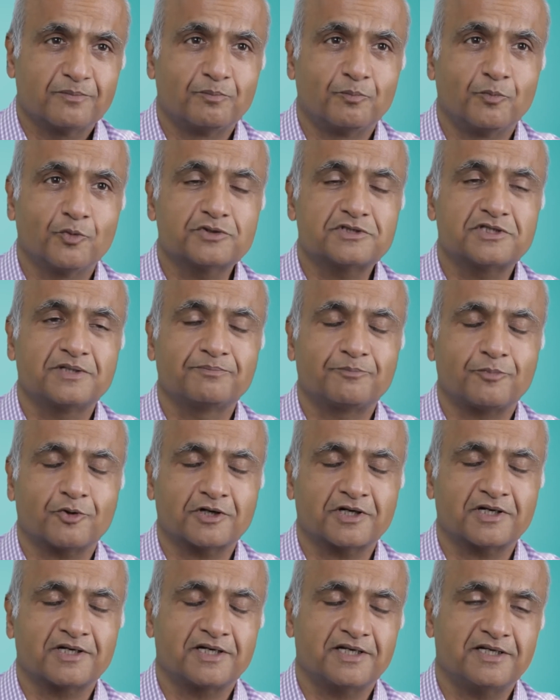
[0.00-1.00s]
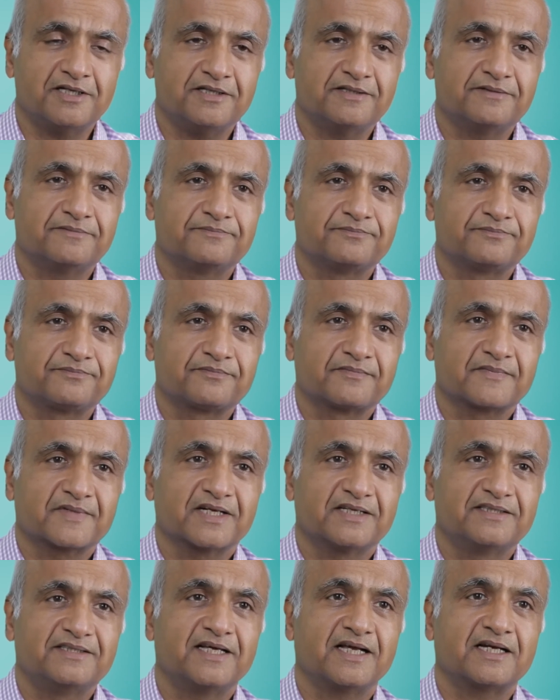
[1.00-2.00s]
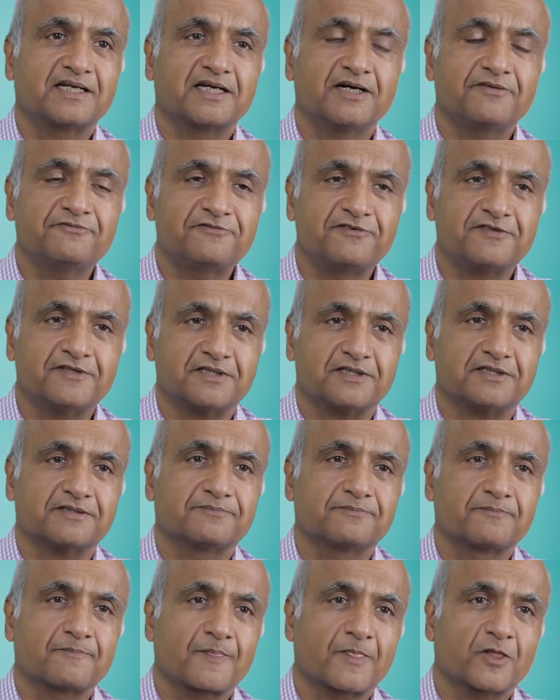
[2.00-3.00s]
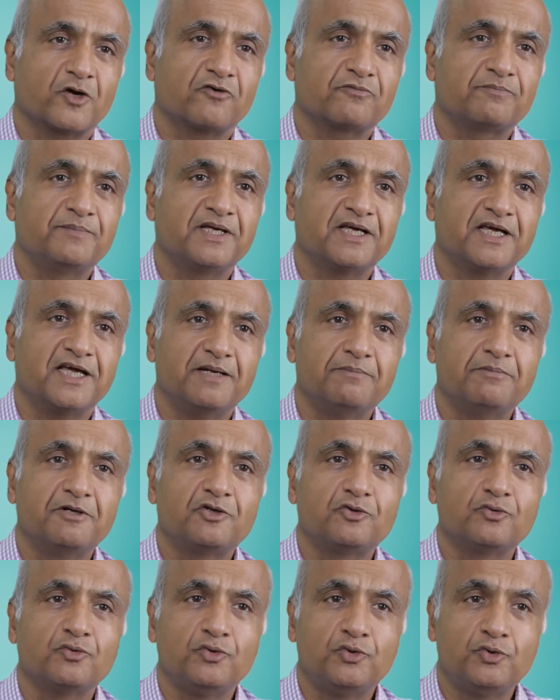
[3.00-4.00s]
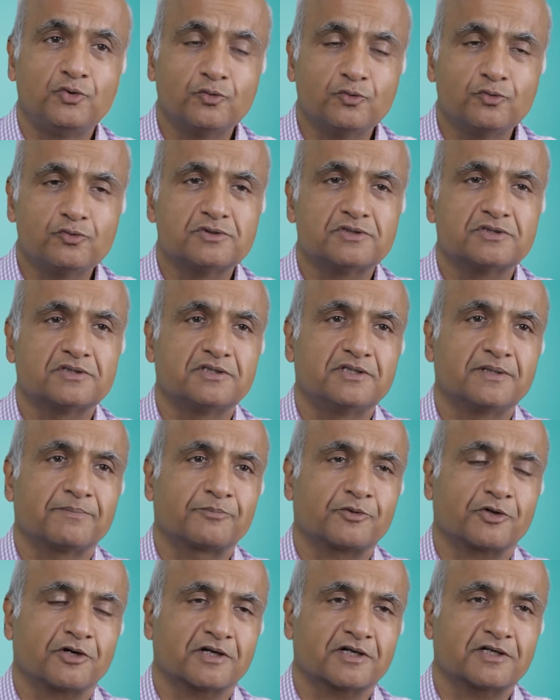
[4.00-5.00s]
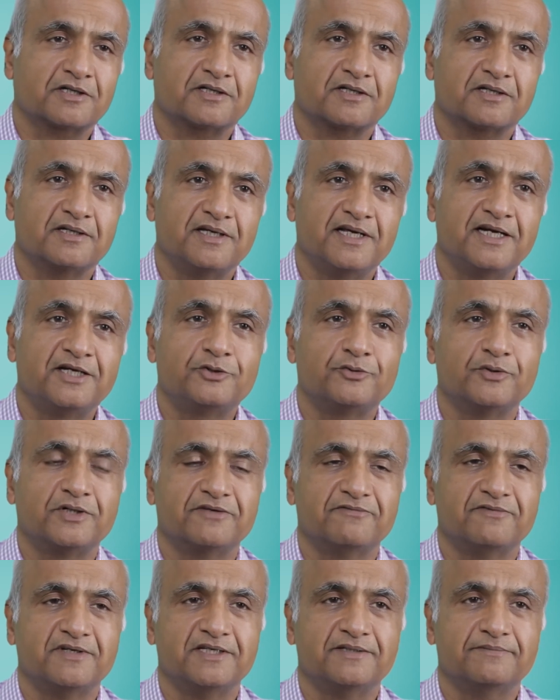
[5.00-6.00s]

Most importantly, their comfort of being able to use the product into it.